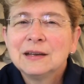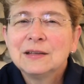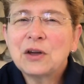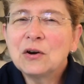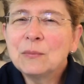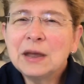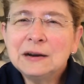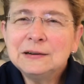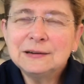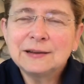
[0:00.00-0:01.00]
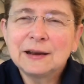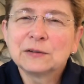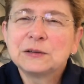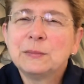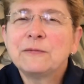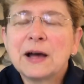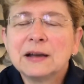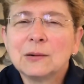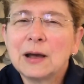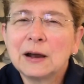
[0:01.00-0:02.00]
There are many details to be
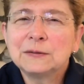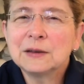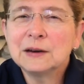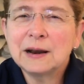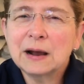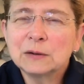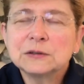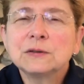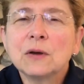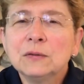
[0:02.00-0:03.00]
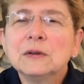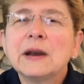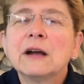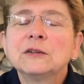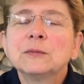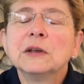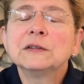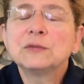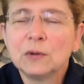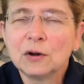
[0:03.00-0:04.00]
finalized and announced. Those
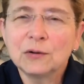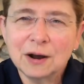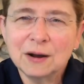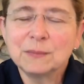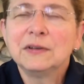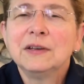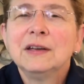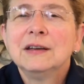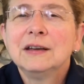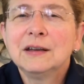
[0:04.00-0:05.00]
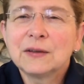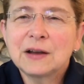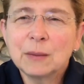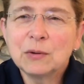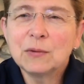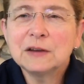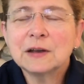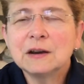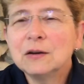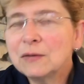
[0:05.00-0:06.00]
announcements will come in the coming weeks.
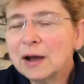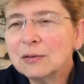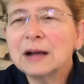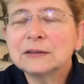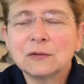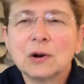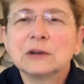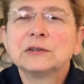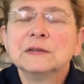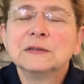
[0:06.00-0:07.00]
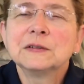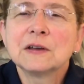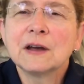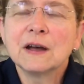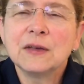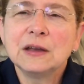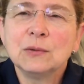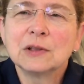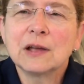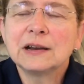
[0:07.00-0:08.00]
I know you've got lots of questions that you
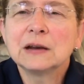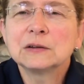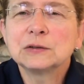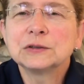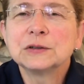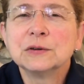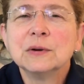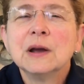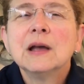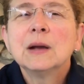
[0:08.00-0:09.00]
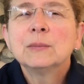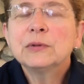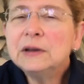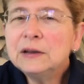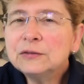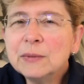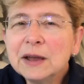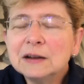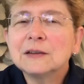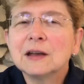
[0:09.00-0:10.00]
would like answers to. Please
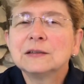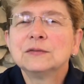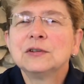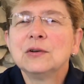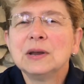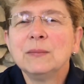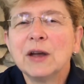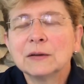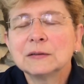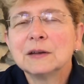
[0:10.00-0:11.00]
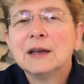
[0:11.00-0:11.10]
remain attentive to your emails